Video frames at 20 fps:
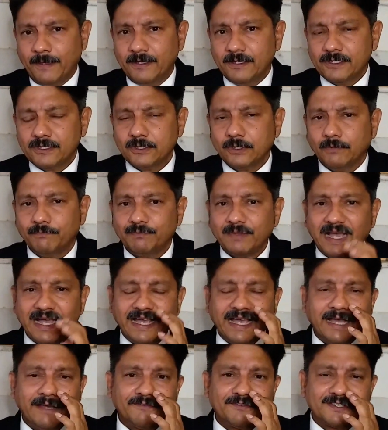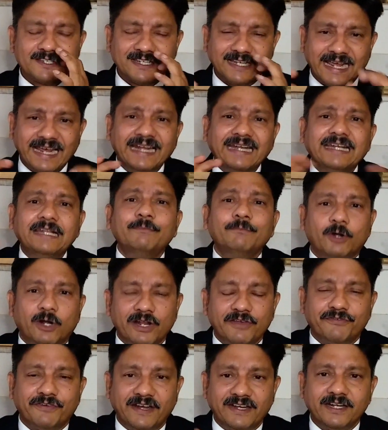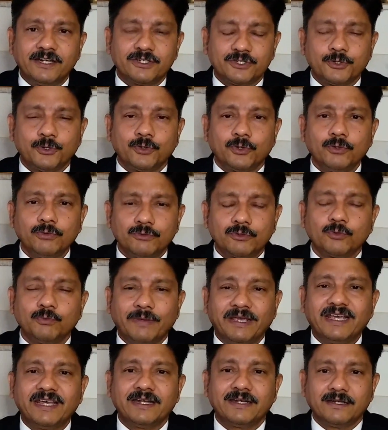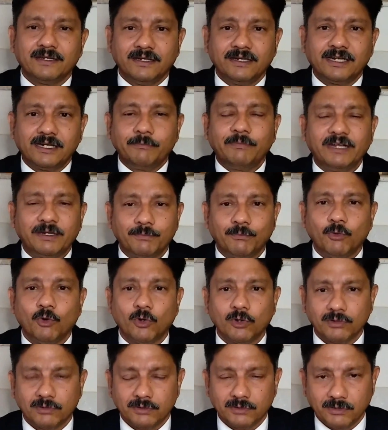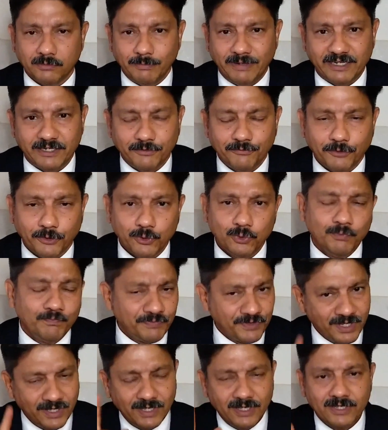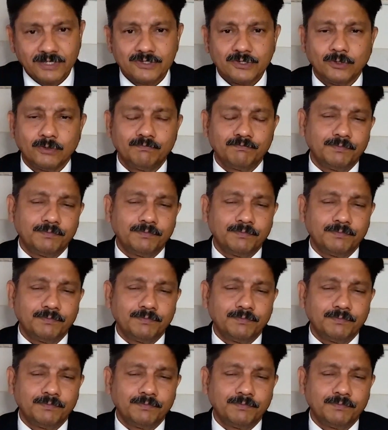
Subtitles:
So I have slightly modified it, to make it a little bit more better for you. So